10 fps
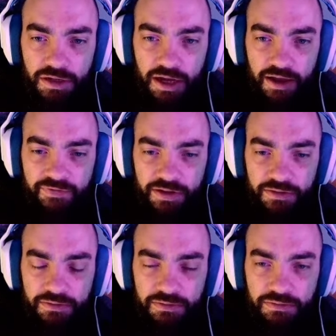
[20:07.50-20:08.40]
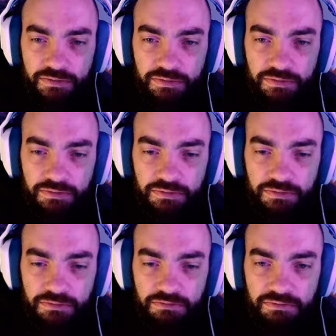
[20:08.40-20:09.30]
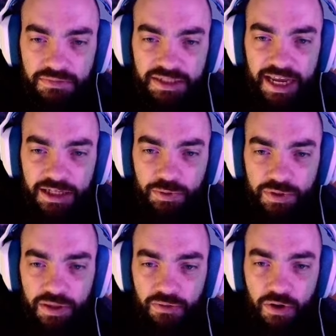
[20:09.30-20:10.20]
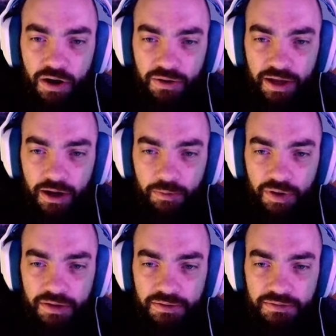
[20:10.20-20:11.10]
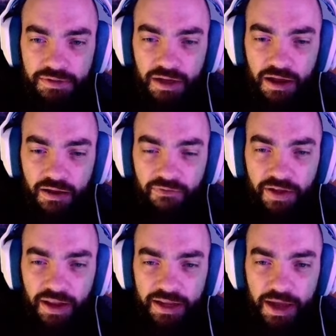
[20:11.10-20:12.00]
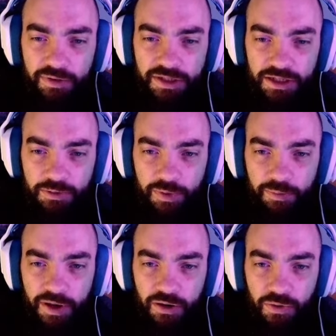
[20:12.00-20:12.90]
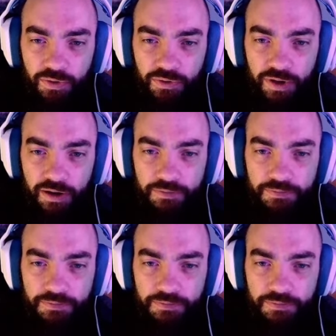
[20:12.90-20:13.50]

I have to dance with the throttle there, but I felt like that was a little bit better going through there.